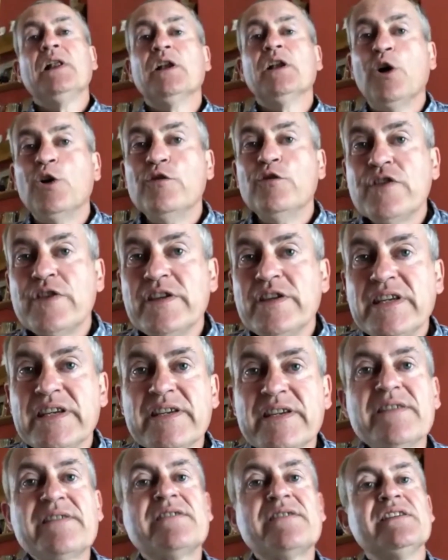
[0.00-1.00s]
Over the
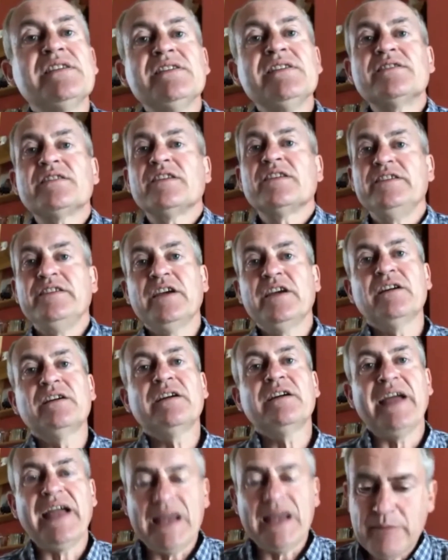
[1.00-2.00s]
years, these
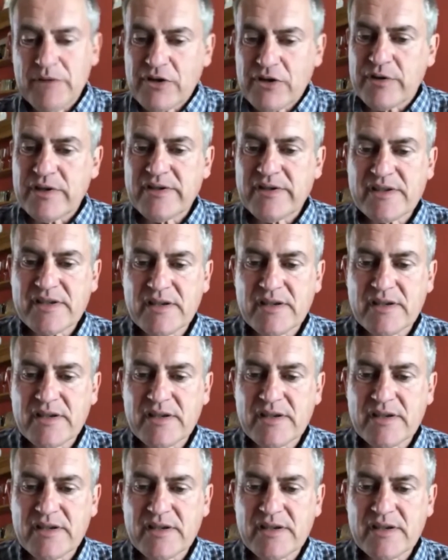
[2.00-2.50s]
young immigrants